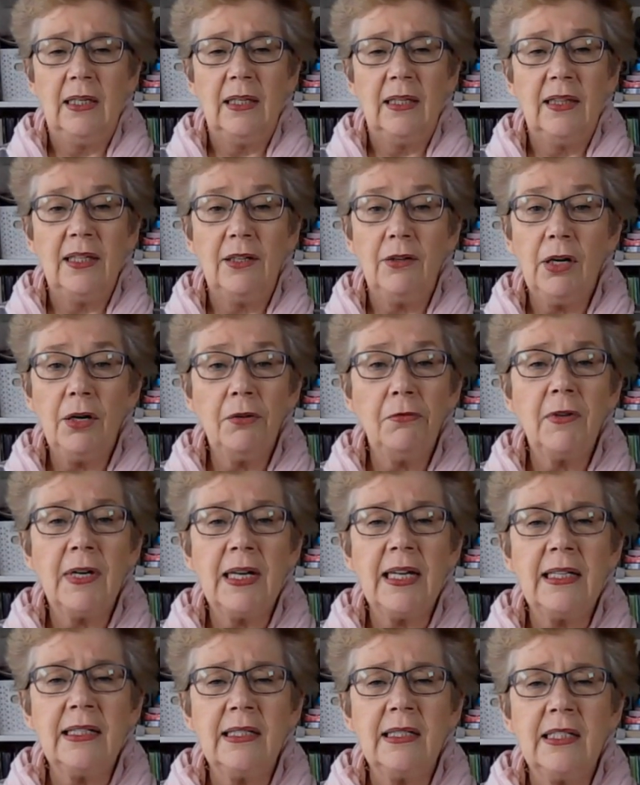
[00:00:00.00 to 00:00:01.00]
There are
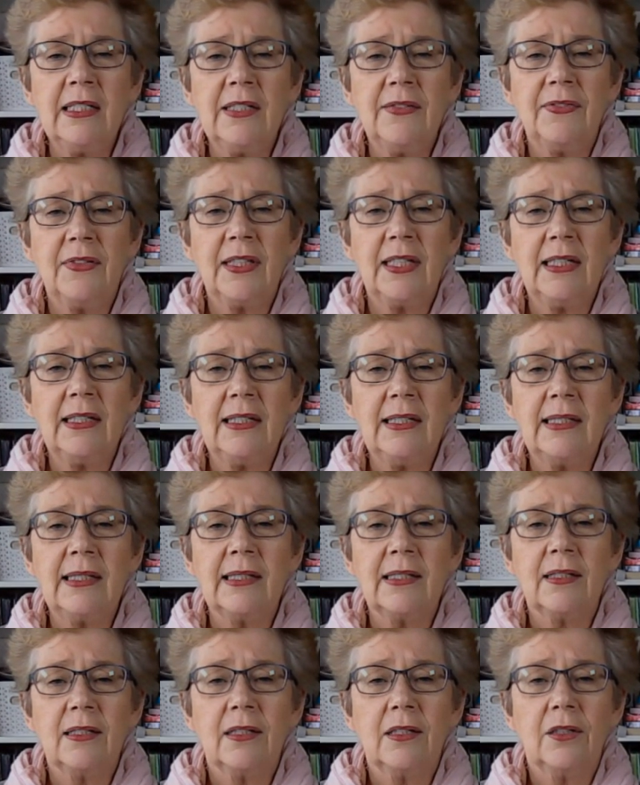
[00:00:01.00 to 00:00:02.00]
reasons for this.
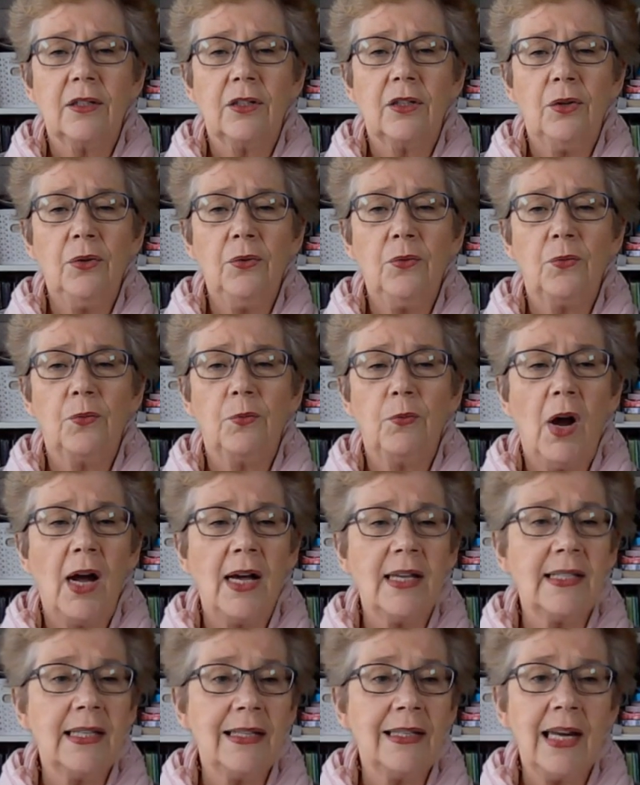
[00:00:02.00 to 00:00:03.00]

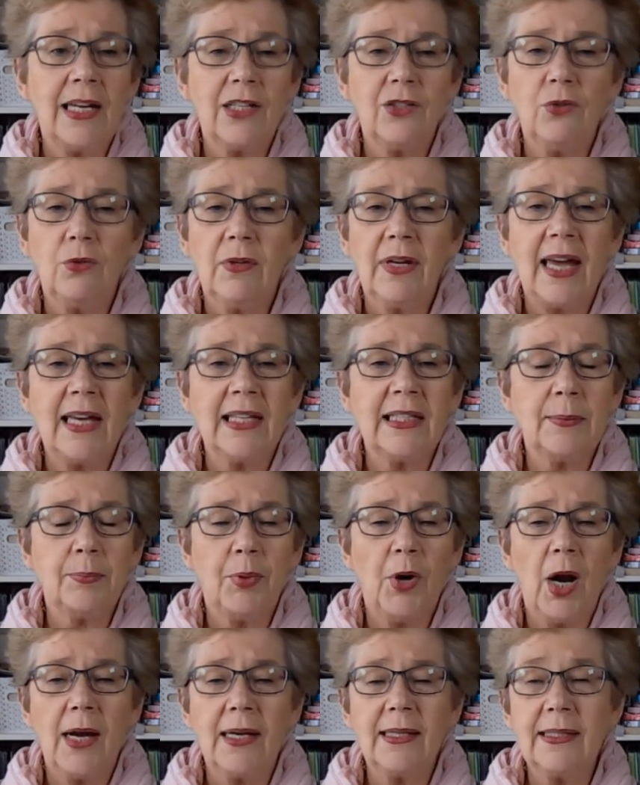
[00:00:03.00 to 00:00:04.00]
Rising natural gas
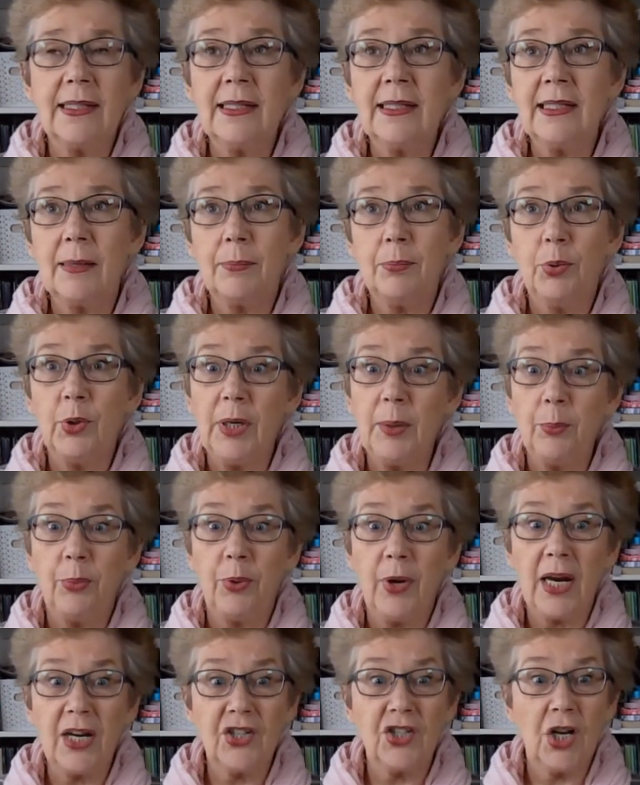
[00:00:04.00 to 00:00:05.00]
prices are putting
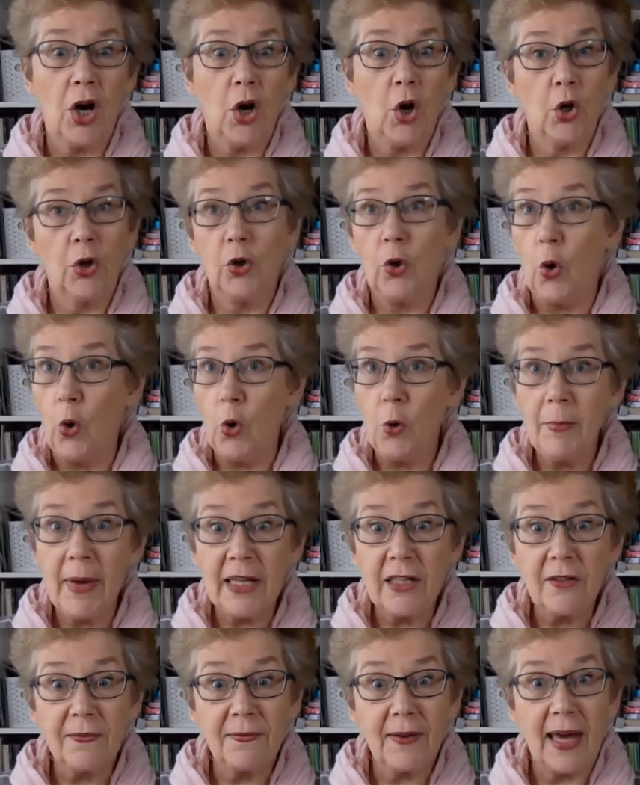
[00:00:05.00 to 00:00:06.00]
pressure on all
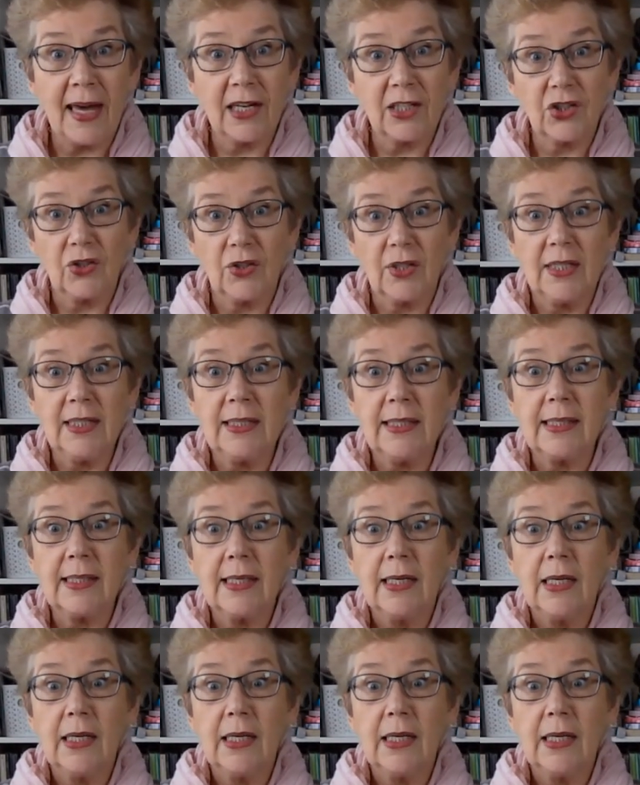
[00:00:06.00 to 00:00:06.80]
manufacturers,